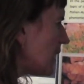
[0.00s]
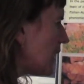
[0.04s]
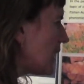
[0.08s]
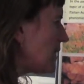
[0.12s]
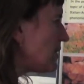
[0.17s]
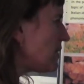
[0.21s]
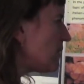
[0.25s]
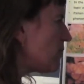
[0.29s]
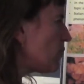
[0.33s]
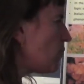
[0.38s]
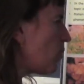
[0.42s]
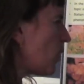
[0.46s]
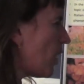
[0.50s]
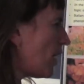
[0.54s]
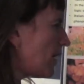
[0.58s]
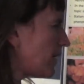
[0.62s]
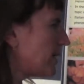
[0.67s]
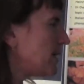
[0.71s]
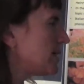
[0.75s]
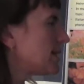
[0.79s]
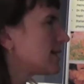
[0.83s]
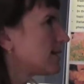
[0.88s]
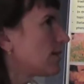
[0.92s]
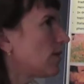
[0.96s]
And what
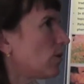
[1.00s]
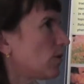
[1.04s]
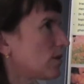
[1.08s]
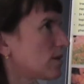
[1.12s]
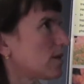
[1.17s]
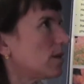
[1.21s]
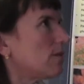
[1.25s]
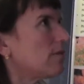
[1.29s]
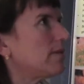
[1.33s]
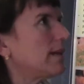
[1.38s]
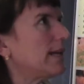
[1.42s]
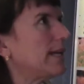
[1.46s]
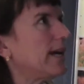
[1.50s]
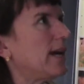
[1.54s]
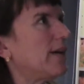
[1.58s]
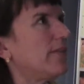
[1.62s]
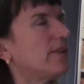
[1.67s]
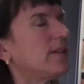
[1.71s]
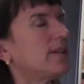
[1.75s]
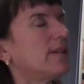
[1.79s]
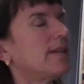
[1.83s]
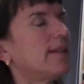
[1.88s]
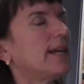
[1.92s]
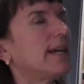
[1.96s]
is also really
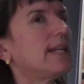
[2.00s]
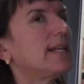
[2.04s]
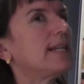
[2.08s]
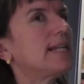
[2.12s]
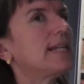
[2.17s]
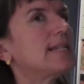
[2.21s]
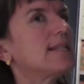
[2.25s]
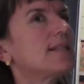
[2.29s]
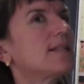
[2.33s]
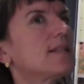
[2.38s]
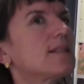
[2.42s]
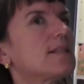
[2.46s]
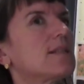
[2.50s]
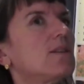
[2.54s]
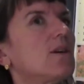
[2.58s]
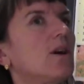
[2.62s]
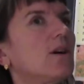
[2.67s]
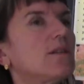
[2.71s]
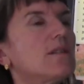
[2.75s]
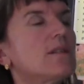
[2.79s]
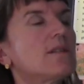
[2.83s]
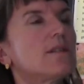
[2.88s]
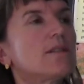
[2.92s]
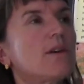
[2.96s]
evident then is it's
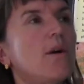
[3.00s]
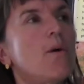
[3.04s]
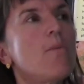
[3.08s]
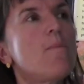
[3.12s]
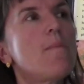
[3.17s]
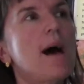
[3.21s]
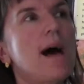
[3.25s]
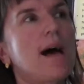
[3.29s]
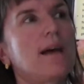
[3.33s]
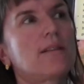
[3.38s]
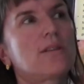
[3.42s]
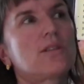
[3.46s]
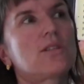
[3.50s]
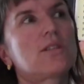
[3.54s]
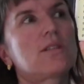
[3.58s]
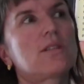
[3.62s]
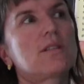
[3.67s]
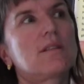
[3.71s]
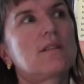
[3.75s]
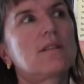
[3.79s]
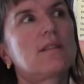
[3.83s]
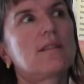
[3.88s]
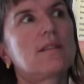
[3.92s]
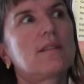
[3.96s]
not so much
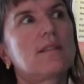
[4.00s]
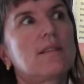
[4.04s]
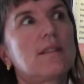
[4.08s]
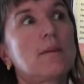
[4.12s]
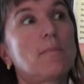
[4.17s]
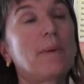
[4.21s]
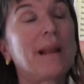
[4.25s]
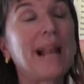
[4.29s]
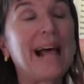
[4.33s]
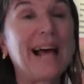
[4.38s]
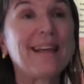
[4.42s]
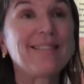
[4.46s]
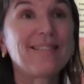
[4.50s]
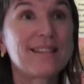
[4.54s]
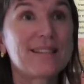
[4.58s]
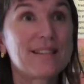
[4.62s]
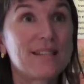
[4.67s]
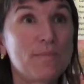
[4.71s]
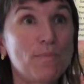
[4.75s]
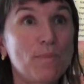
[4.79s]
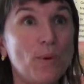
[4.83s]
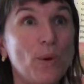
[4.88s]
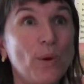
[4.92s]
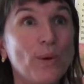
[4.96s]
the plant that's
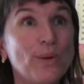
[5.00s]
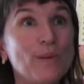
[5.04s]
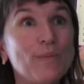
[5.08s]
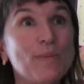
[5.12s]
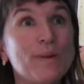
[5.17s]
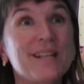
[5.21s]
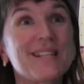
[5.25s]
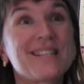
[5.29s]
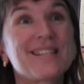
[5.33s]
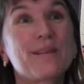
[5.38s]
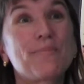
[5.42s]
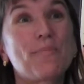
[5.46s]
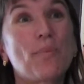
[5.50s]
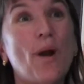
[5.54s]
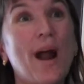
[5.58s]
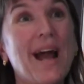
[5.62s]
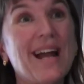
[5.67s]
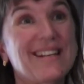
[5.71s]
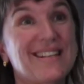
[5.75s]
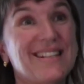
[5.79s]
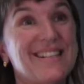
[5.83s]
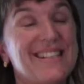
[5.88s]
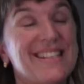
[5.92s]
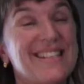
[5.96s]
important, but it's the
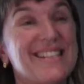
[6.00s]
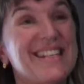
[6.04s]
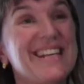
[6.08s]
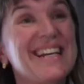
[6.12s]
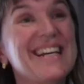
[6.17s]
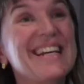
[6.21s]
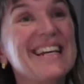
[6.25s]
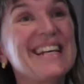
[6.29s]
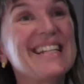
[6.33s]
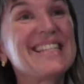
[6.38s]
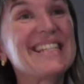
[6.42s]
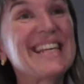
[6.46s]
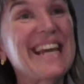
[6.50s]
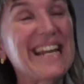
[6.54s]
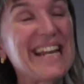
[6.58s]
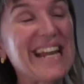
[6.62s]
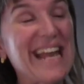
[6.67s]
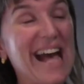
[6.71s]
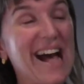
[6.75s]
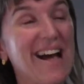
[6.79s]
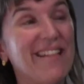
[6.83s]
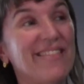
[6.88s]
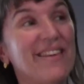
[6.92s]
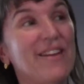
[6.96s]
practice. It's
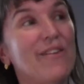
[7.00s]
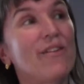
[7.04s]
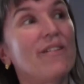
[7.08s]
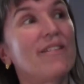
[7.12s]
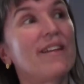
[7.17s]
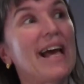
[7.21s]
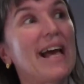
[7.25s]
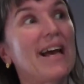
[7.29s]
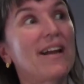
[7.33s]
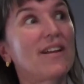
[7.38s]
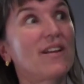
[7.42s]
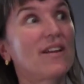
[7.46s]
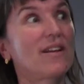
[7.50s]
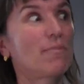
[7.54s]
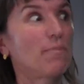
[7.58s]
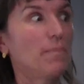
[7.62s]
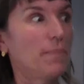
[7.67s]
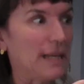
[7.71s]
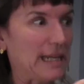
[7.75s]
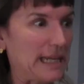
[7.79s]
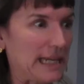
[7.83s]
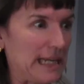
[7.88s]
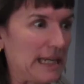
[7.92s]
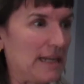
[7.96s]
getting out there and
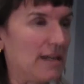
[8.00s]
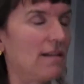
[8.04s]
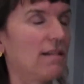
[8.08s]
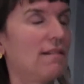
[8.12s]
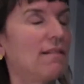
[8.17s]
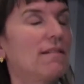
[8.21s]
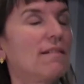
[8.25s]
picking and